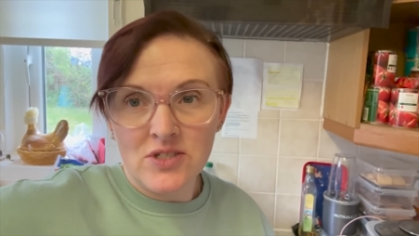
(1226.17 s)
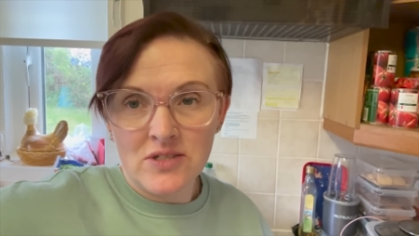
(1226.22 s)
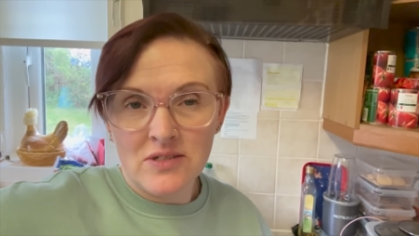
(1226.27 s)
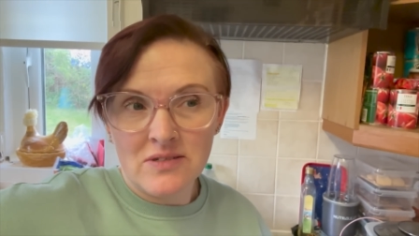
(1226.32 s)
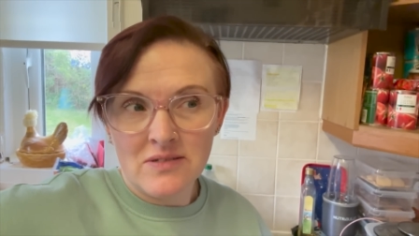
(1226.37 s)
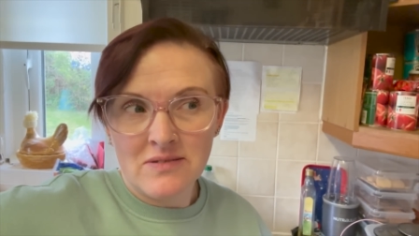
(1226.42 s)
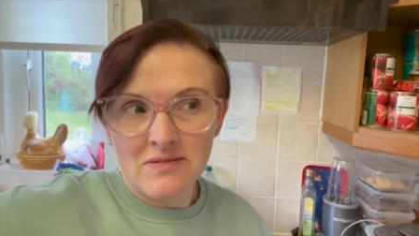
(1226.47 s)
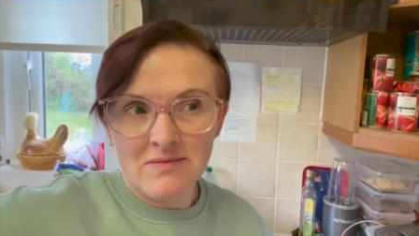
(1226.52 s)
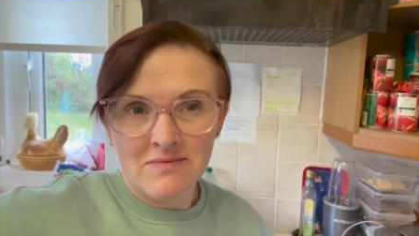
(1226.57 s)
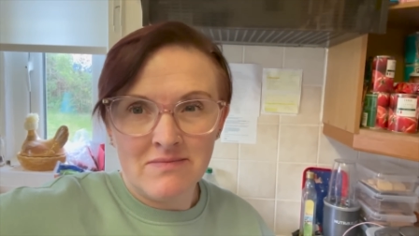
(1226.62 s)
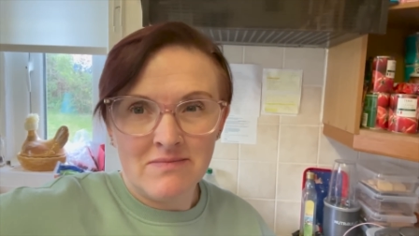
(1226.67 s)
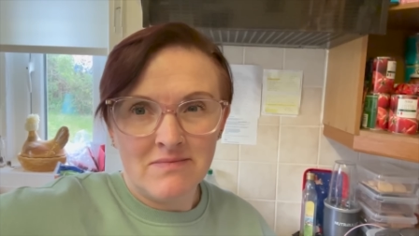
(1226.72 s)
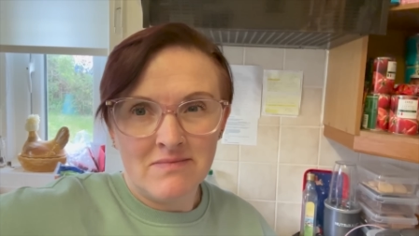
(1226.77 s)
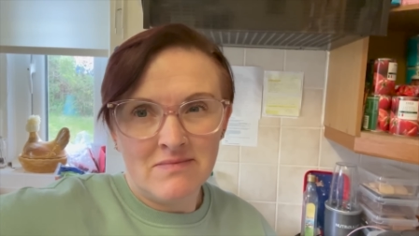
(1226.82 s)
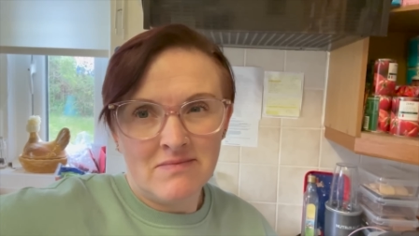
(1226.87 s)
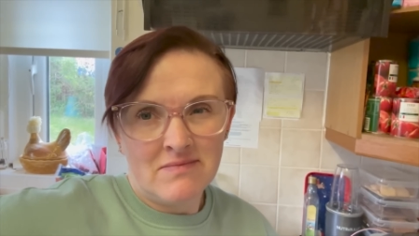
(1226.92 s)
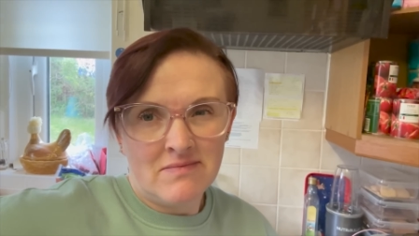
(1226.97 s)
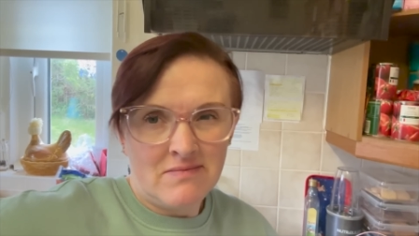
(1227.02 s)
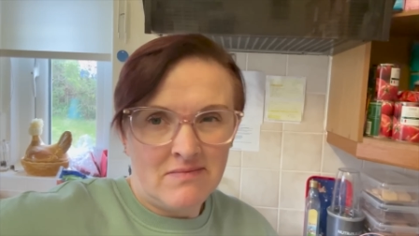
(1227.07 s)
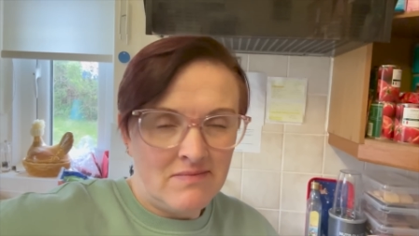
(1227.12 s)

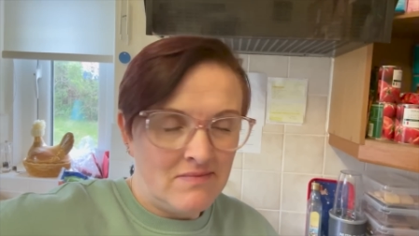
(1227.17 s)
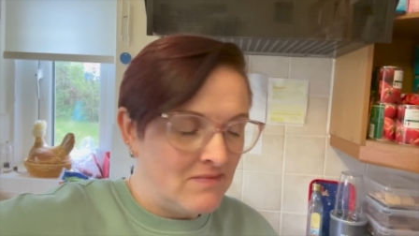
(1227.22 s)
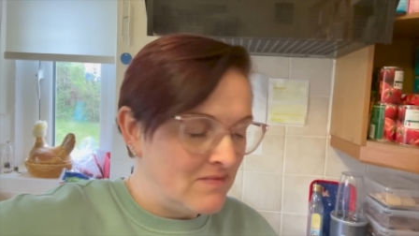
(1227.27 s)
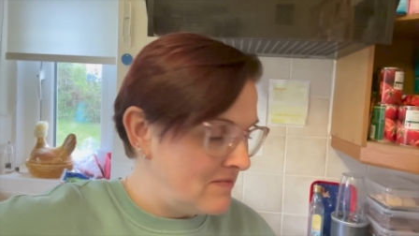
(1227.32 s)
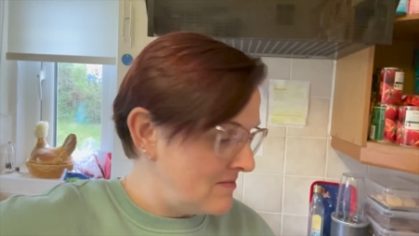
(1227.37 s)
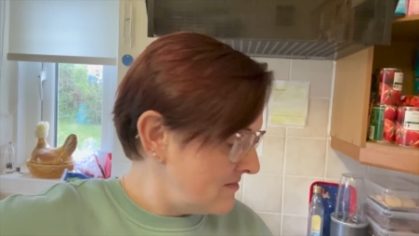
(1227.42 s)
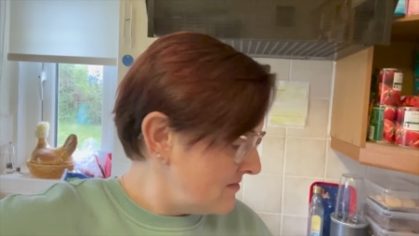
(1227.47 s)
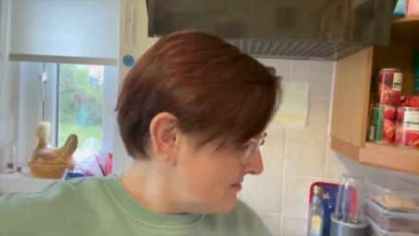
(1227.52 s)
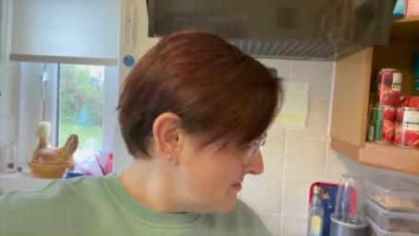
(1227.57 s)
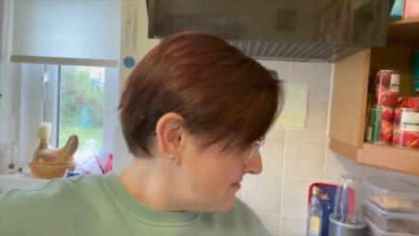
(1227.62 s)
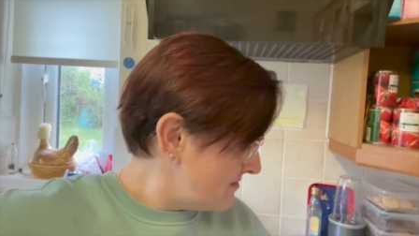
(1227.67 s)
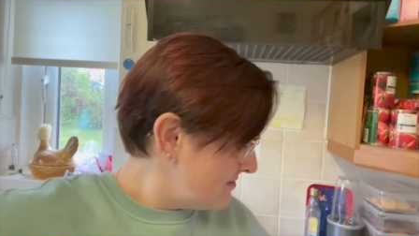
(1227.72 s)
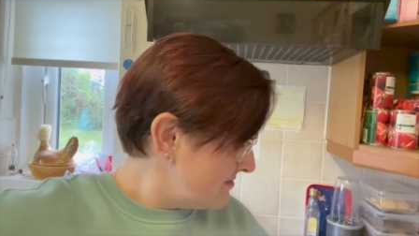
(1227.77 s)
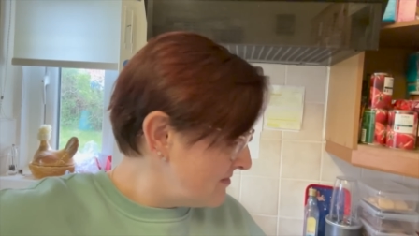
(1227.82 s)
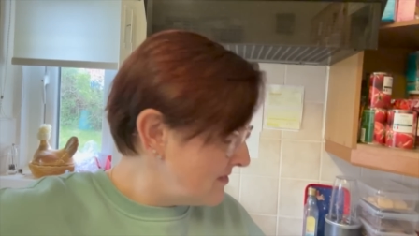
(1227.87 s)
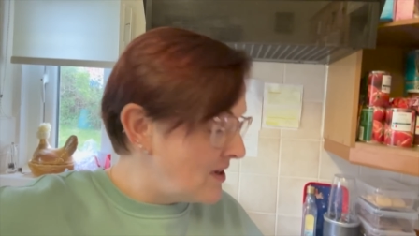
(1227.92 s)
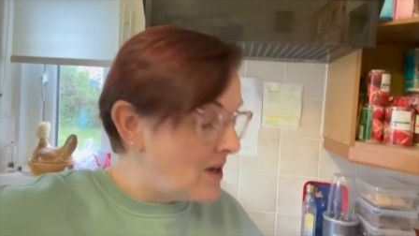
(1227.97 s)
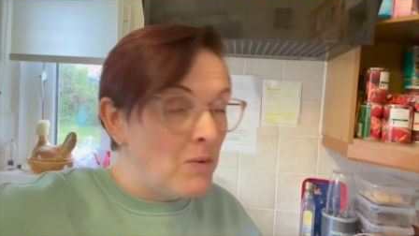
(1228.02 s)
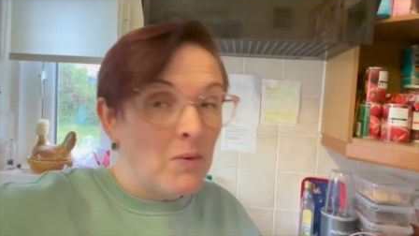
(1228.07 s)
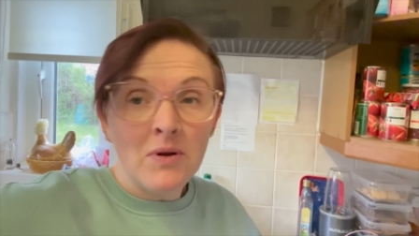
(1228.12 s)

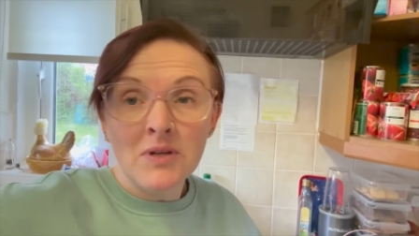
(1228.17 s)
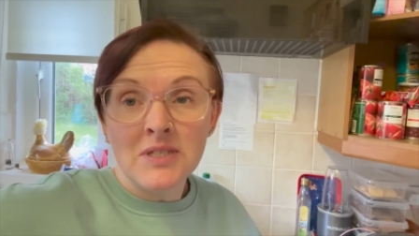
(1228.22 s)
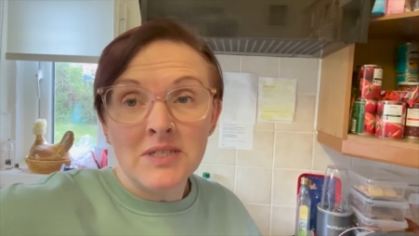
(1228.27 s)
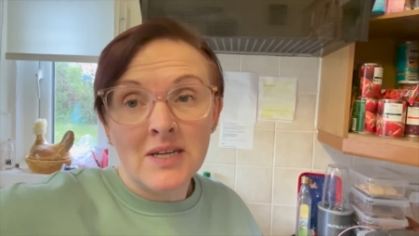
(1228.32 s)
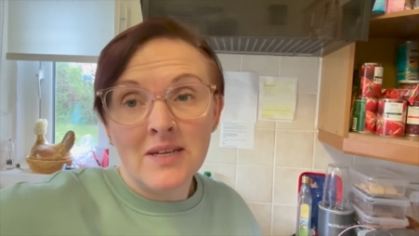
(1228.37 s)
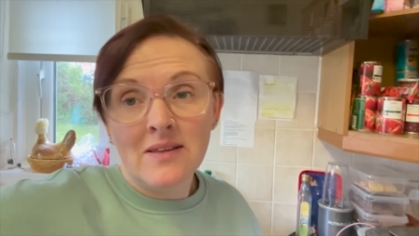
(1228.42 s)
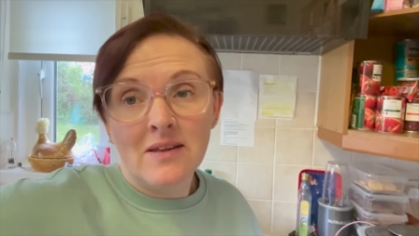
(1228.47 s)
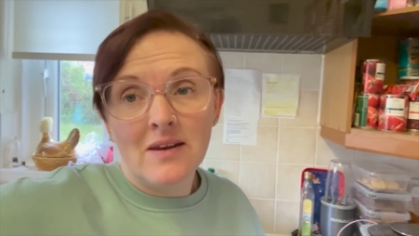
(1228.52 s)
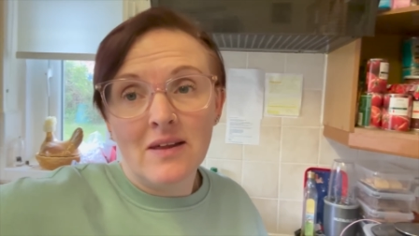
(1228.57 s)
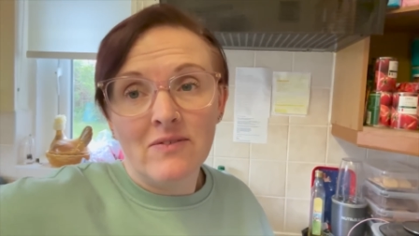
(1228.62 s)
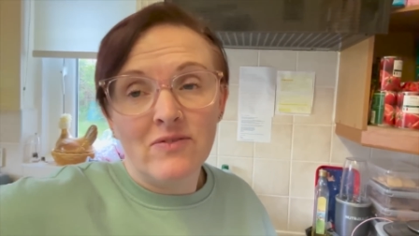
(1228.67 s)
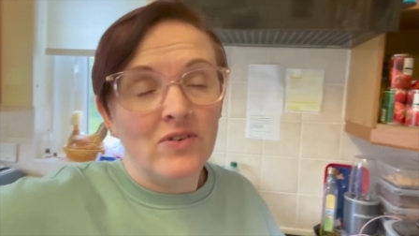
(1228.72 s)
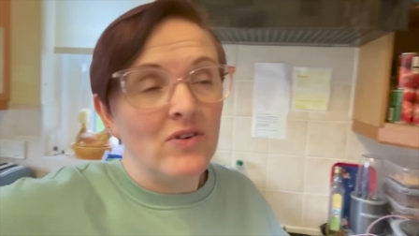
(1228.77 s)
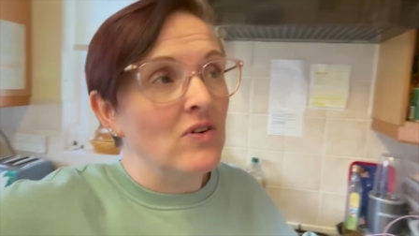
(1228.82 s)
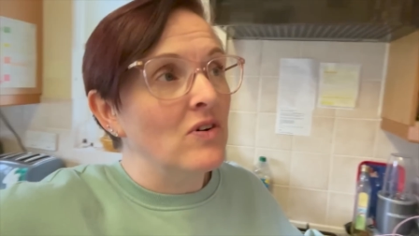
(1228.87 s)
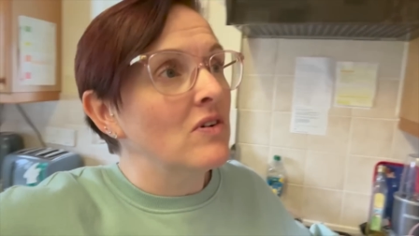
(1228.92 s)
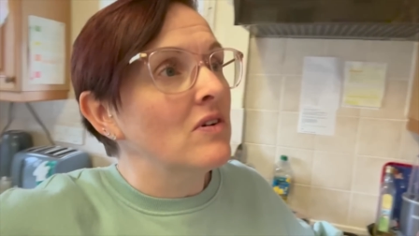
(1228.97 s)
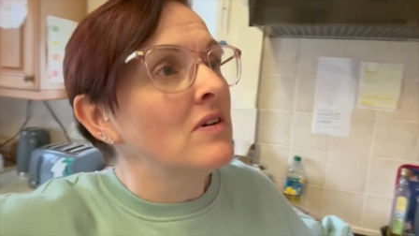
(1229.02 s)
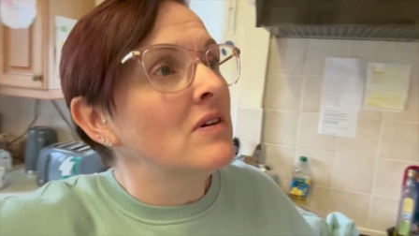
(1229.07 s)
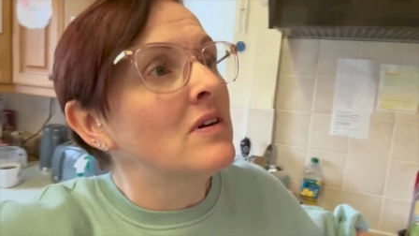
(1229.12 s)
It won't stay like that for
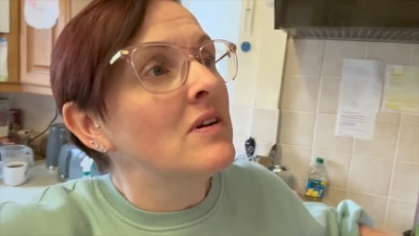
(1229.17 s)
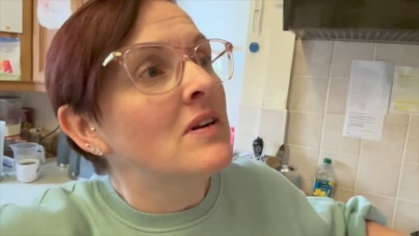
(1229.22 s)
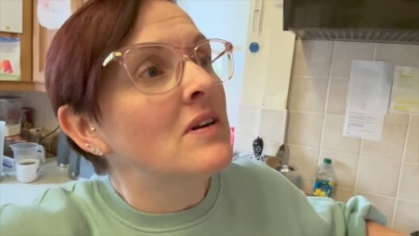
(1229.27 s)
long,